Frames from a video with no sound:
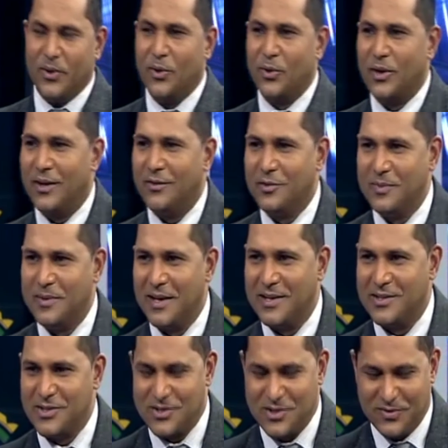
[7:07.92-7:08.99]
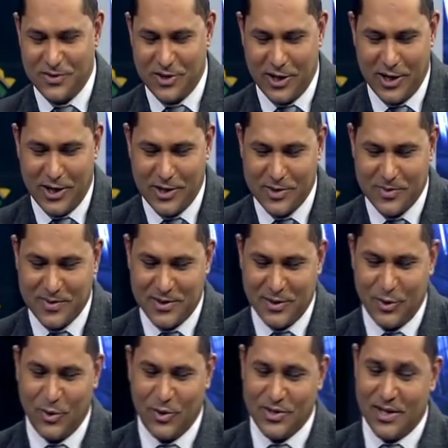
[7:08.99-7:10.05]
We all have to be agents of change,
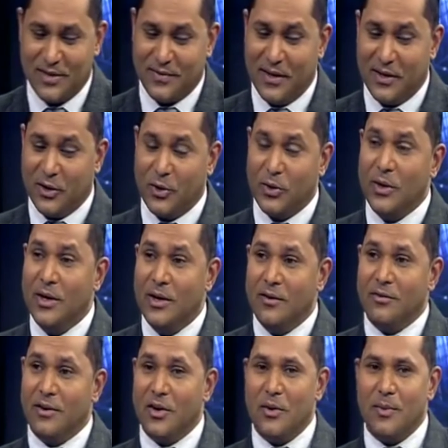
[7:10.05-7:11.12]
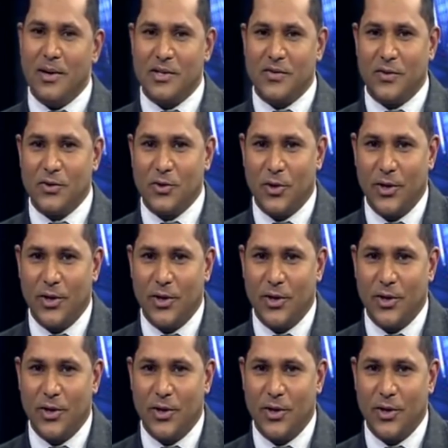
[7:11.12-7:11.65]
Mr. Nkosi. Thank you very much for